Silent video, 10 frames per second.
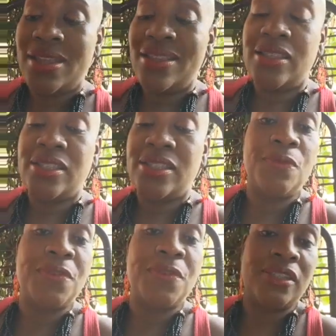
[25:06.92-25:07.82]

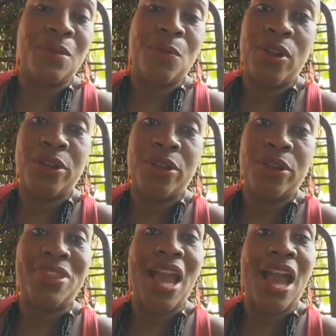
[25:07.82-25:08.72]
self-care is important
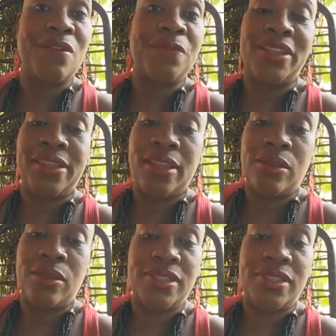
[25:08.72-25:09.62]
without feeling
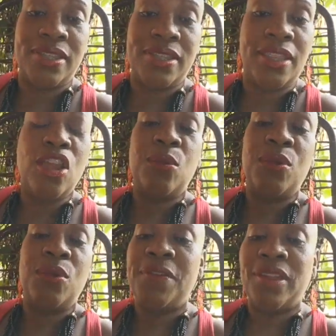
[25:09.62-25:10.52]
guilty,
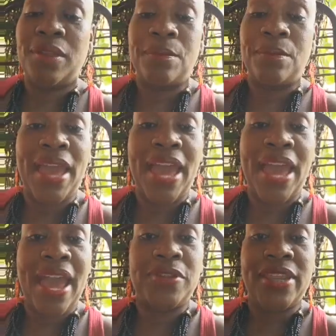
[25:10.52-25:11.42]
without feeling bad
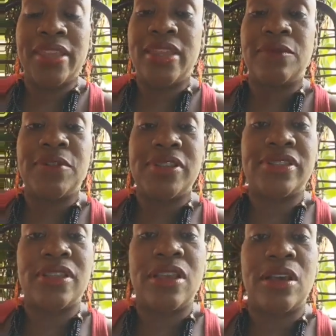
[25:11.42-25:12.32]
for taking care of
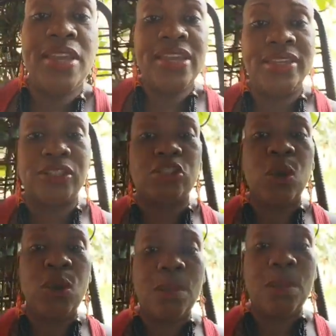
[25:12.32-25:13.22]
yourself. It's
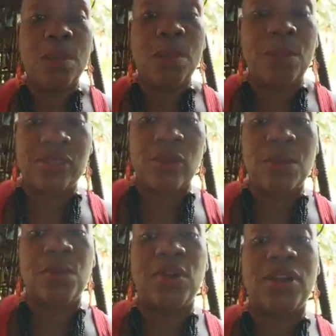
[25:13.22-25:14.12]
so important. It's so
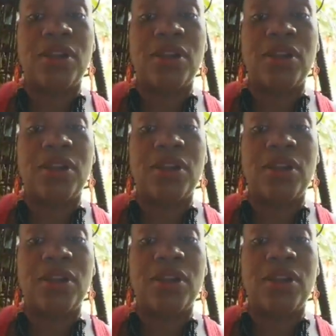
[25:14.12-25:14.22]
important